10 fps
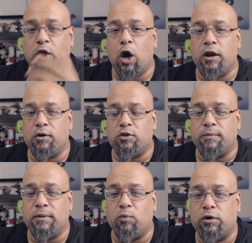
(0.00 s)
the audio
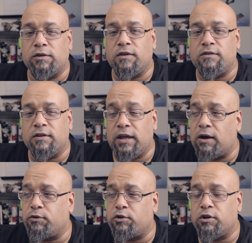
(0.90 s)
should be more consistent
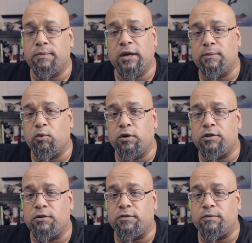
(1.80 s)
now. There shouldn't be any more
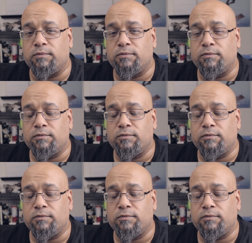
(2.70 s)
issues